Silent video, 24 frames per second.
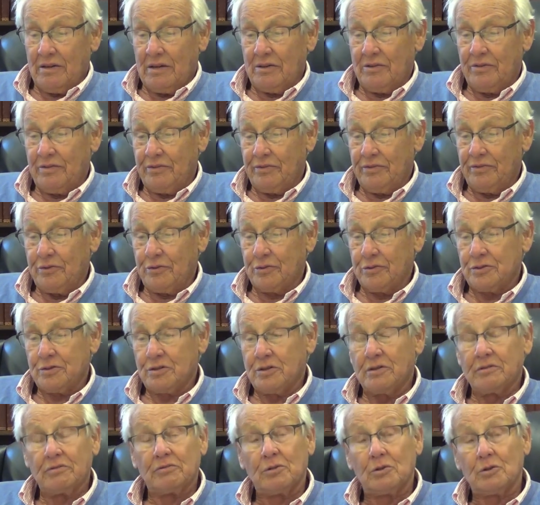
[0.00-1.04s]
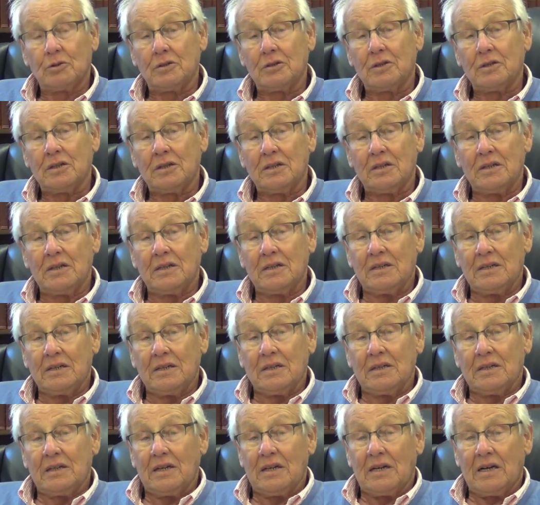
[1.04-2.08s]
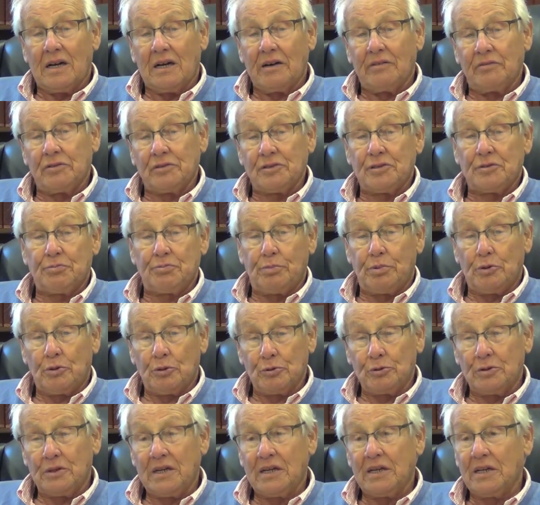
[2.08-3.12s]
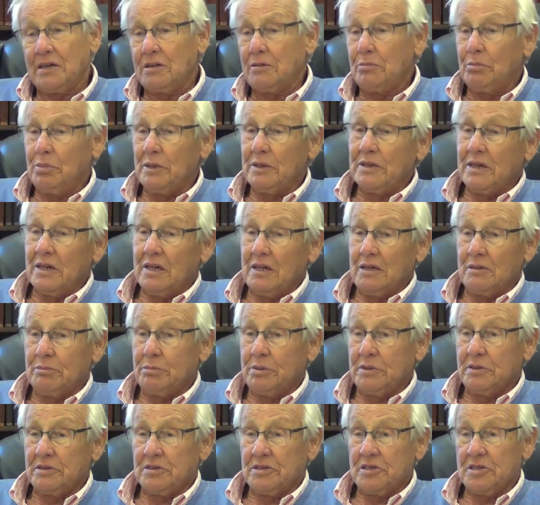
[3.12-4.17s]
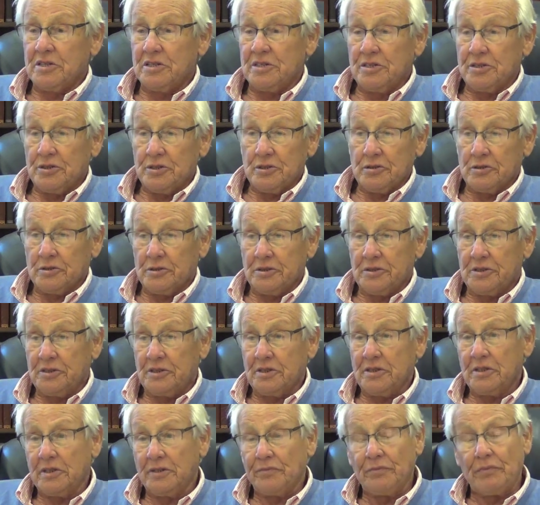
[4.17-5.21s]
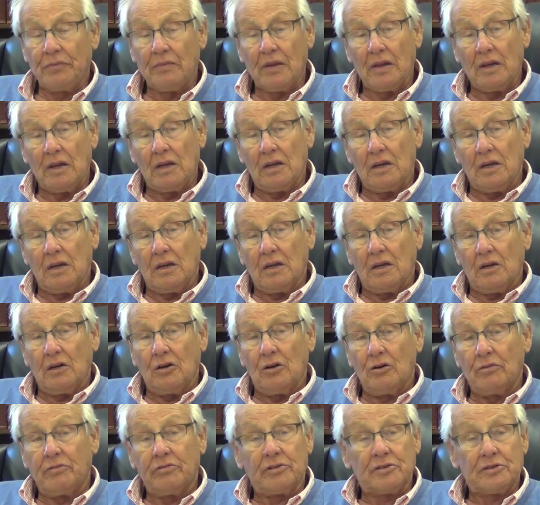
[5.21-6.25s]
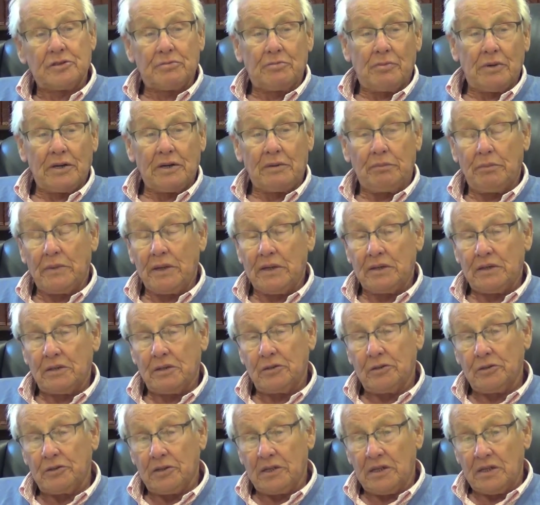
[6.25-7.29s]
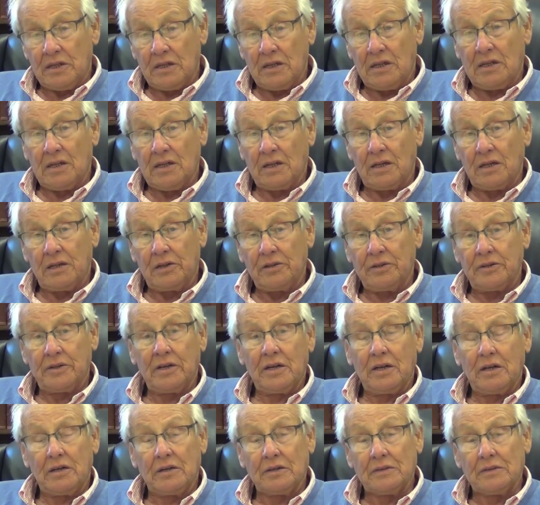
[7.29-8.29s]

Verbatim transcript: First of all, I was brought here by Albert Szent-Györgyi, who was my mentor in Hungary.